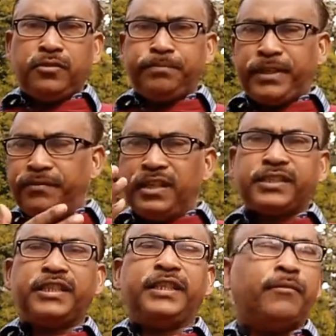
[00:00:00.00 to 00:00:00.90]

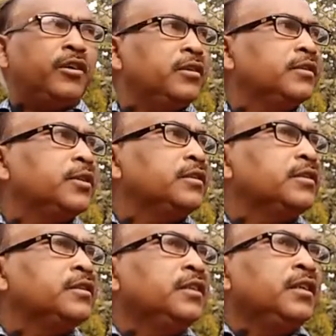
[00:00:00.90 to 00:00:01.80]
prevails among
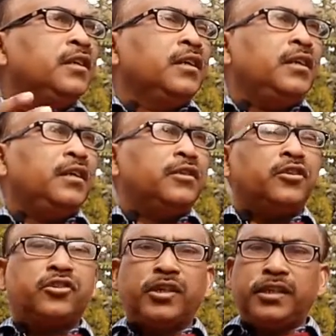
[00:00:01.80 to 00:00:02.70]
the
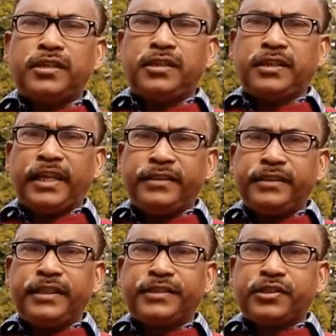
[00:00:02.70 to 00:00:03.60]
doctoral
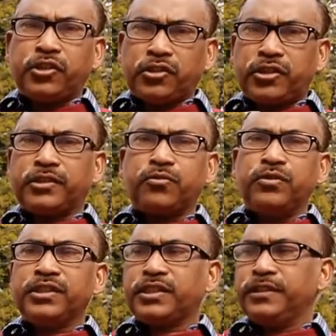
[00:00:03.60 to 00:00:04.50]
candidates, doctoral
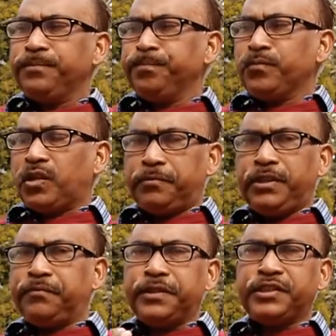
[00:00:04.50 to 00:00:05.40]
students of
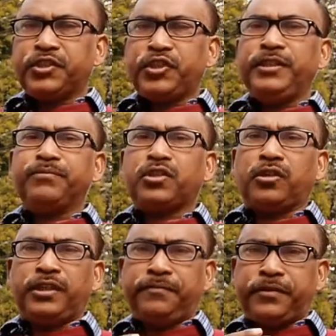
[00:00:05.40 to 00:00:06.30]
different streams
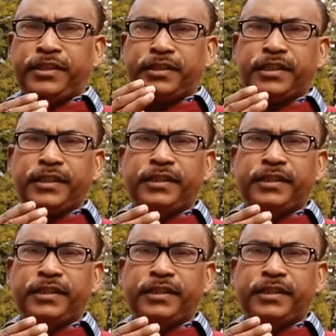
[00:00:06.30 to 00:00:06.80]
or different